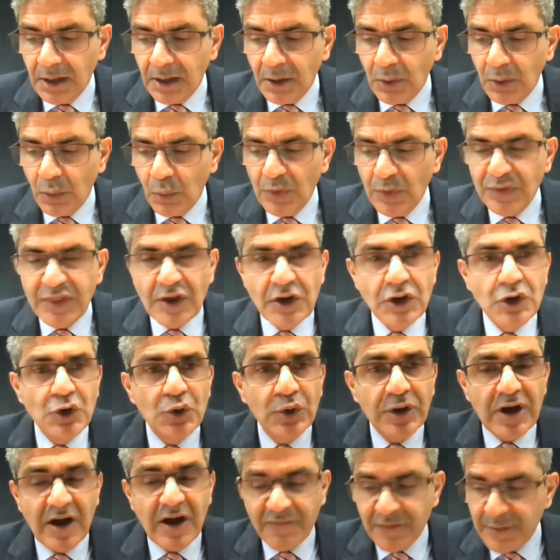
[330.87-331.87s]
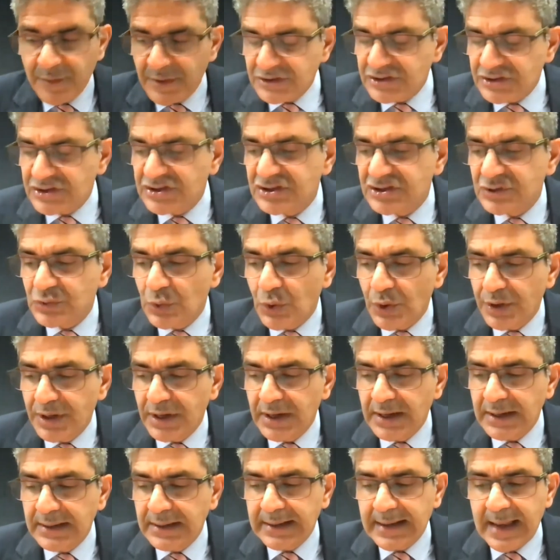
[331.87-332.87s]
With a new government just sworn
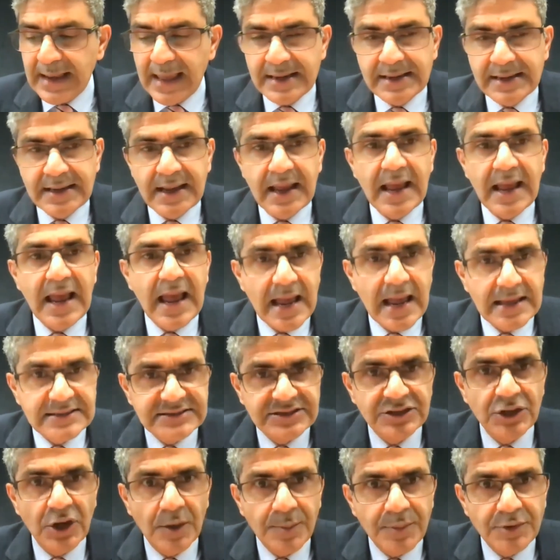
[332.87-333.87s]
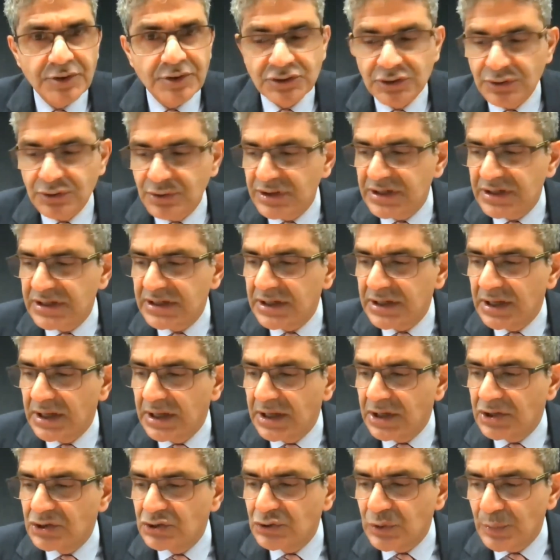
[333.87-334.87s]
in, Canada has an opportunity
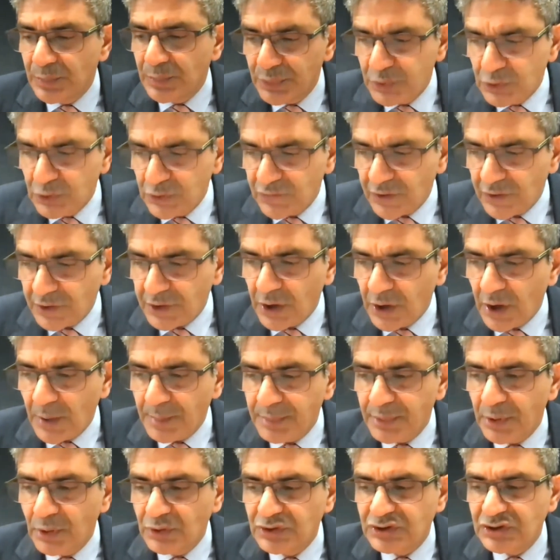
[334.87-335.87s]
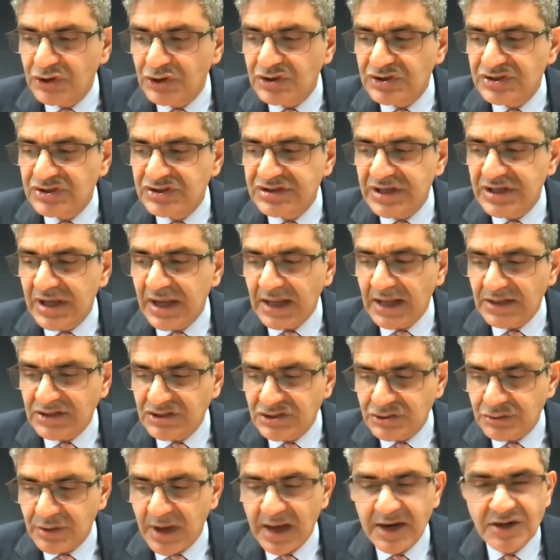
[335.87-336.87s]
to improve on our approaches and
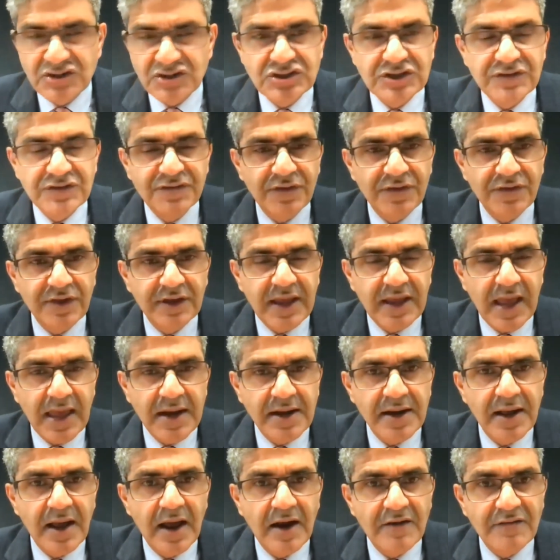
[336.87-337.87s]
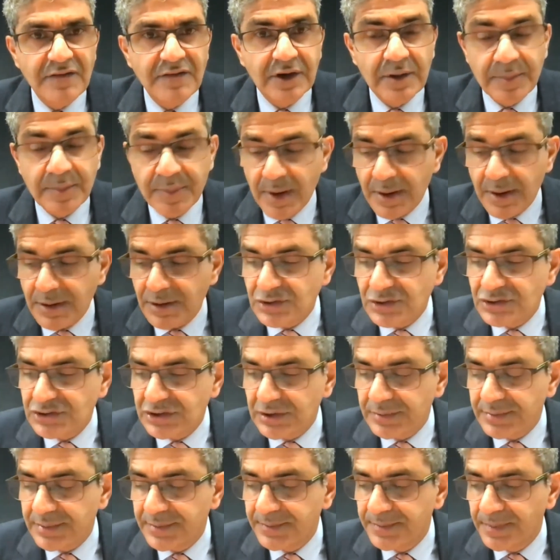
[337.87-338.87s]
strategy for the Canada-Africa
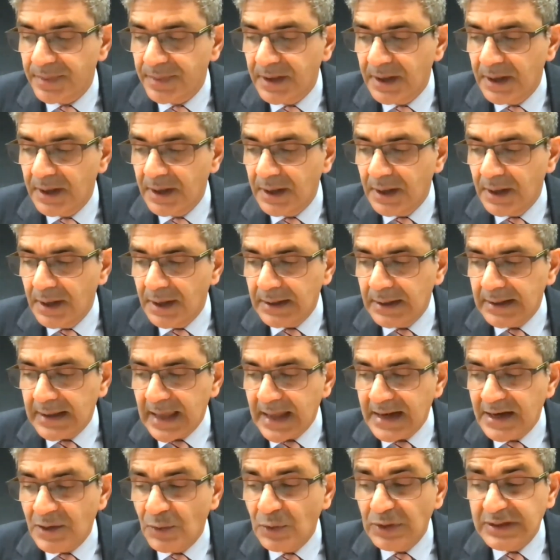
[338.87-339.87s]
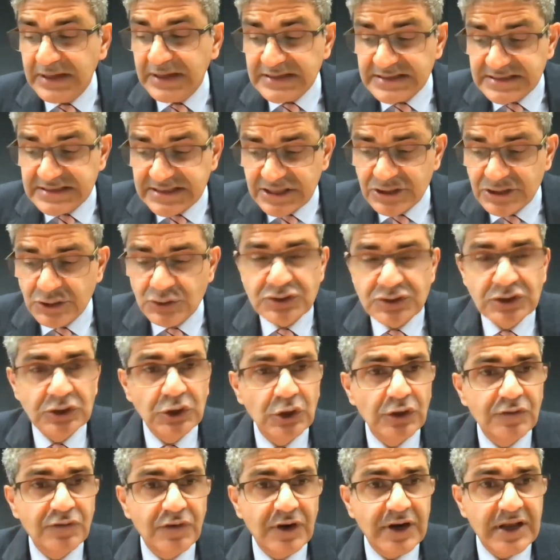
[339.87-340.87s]
partnership. Canada will continue to
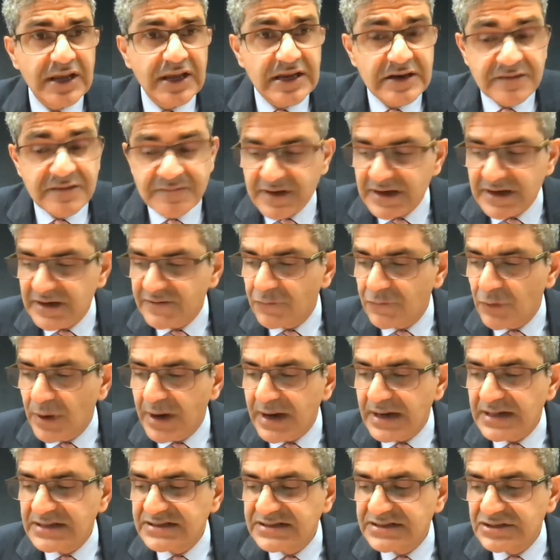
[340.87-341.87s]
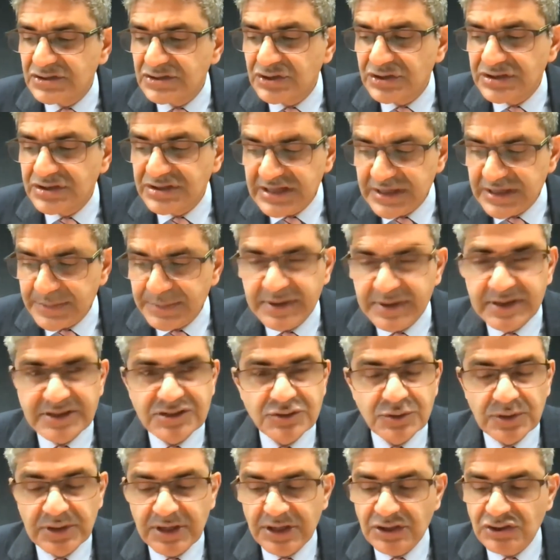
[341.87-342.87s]
look for innovative ways to deepen
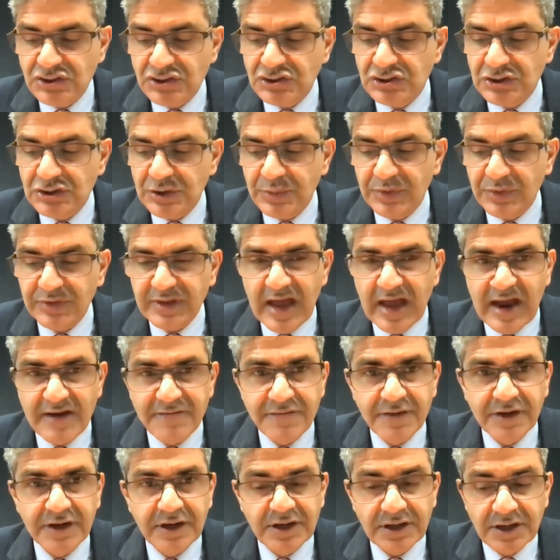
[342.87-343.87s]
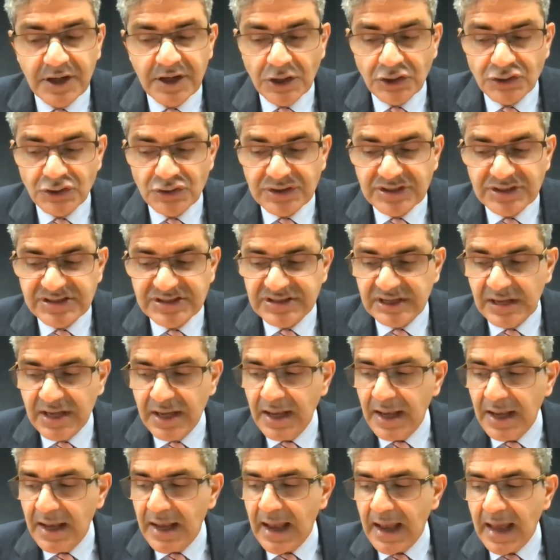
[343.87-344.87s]
its relationship with African countries
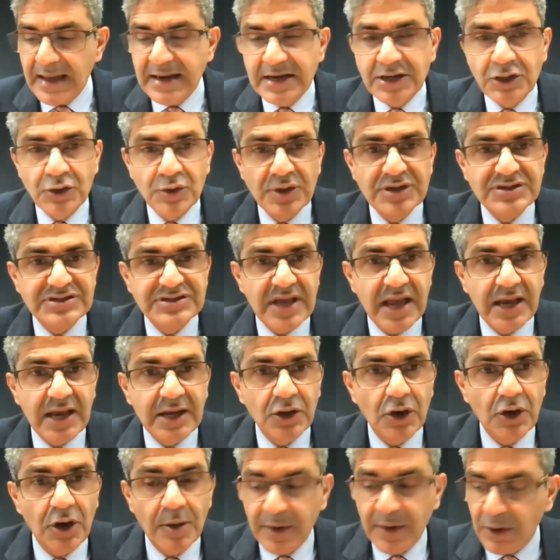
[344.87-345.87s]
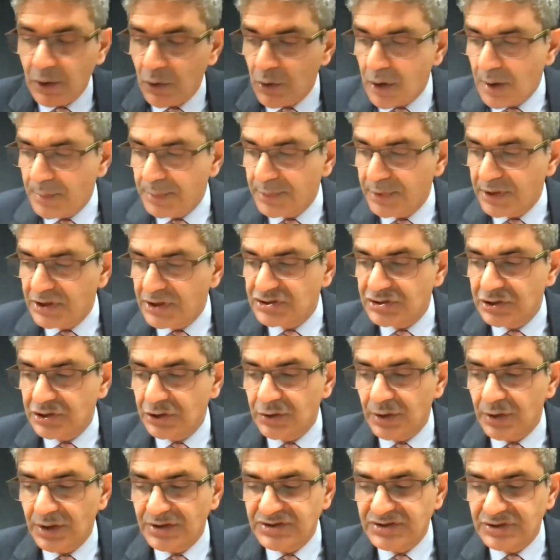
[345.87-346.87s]
and increase economic cooperation
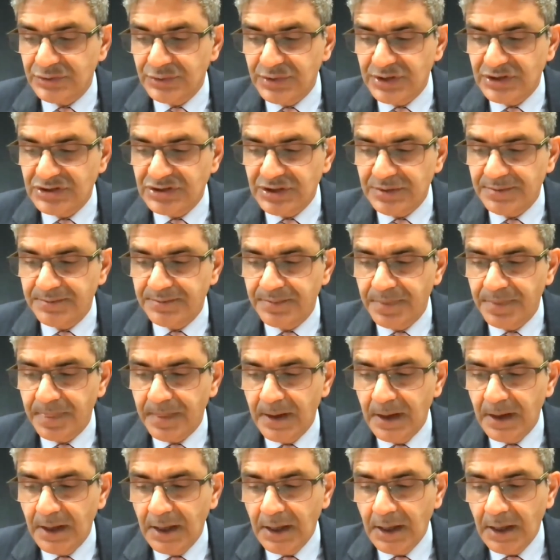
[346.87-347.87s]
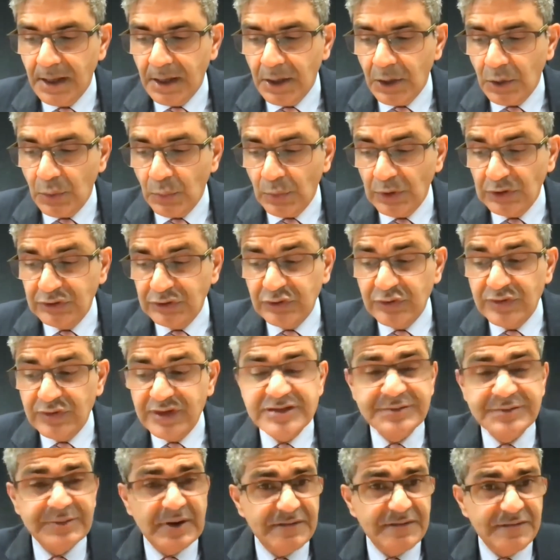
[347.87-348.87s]
across the region. We'll do
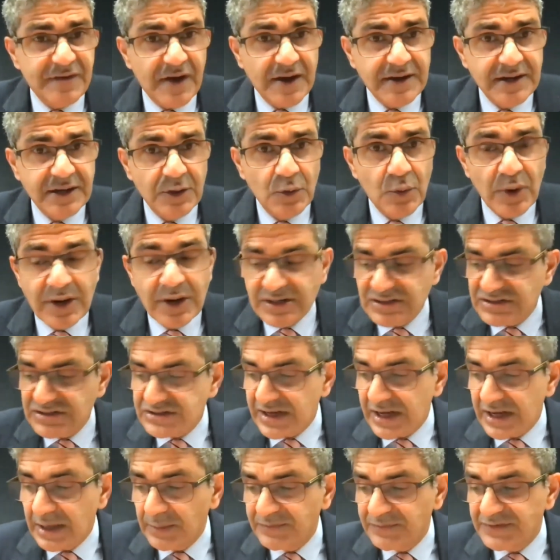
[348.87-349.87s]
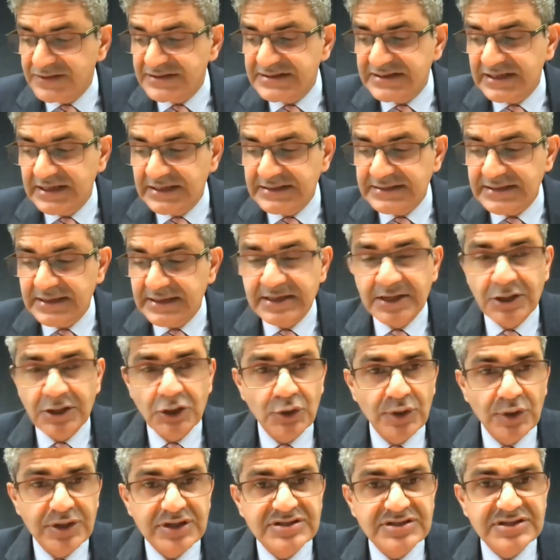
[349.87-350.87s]
this by finding ways to help facilitate
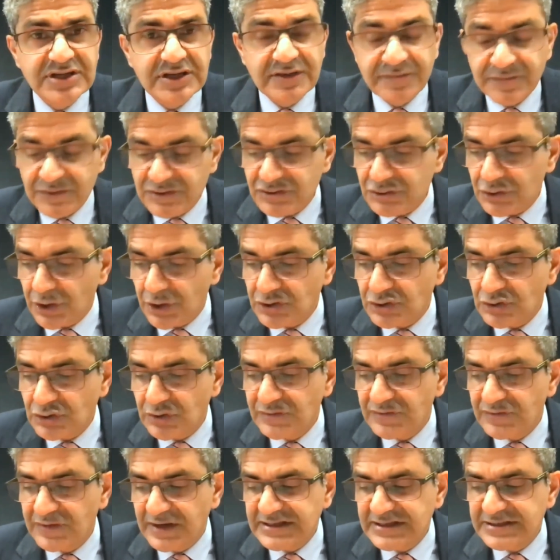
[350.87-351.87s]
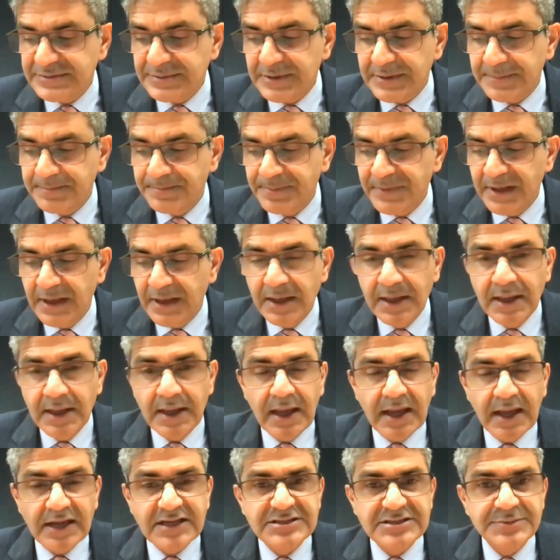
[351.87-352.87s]
increased infrastructure investment,
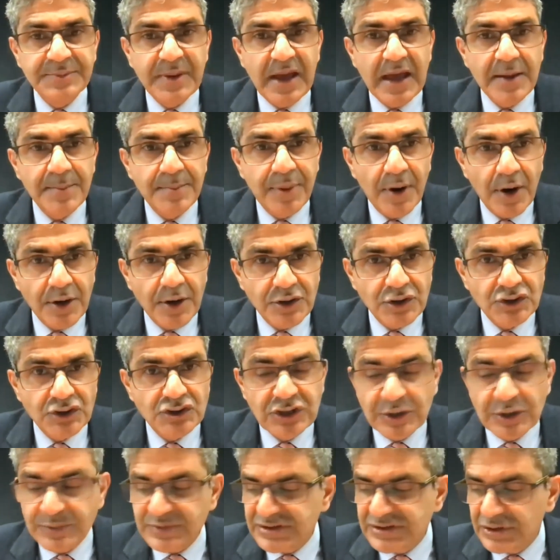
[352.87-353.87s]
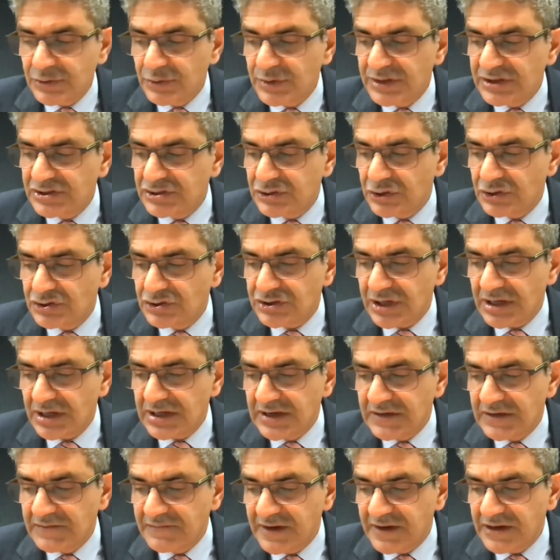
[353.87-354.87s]
expand partnerships in research and
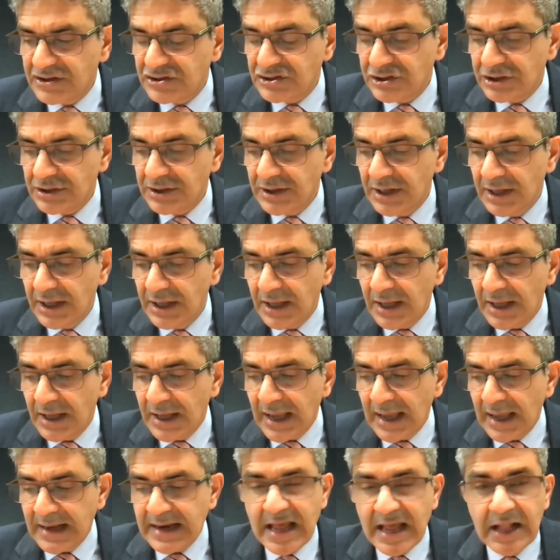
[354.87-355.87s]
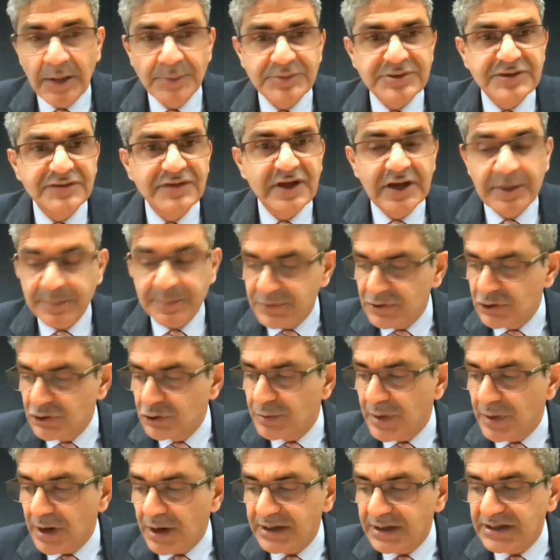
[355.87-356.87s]
innovation, and help develop
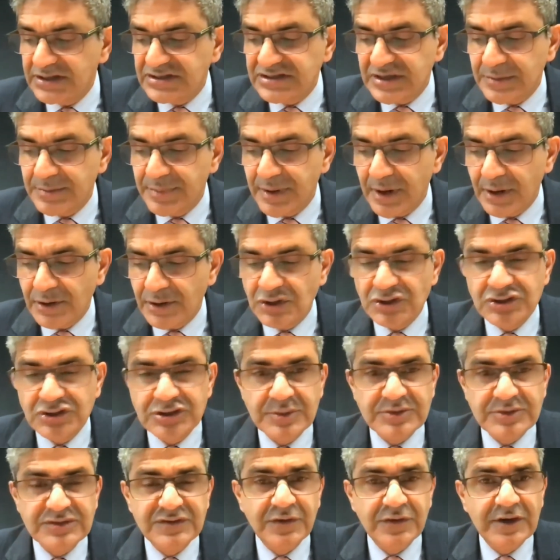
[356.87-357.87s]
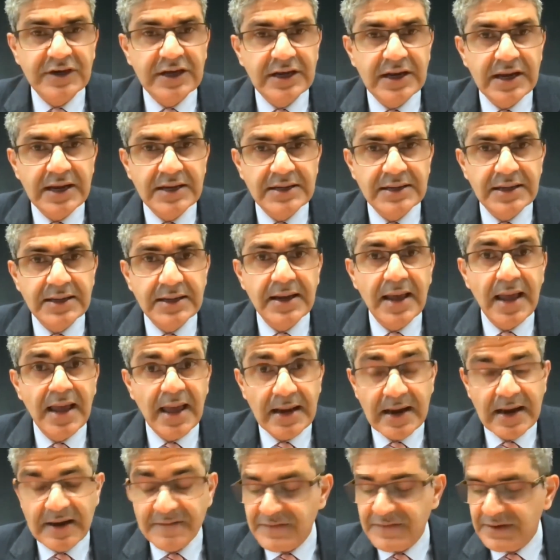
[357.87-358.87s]
new markets and partnerships for Canadian
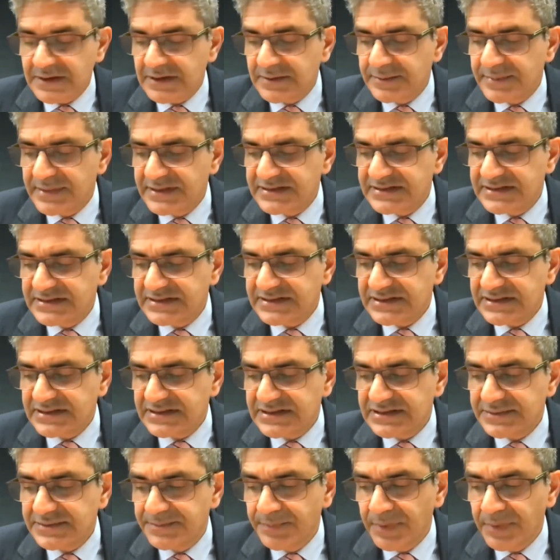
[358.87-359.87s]
and African businesses.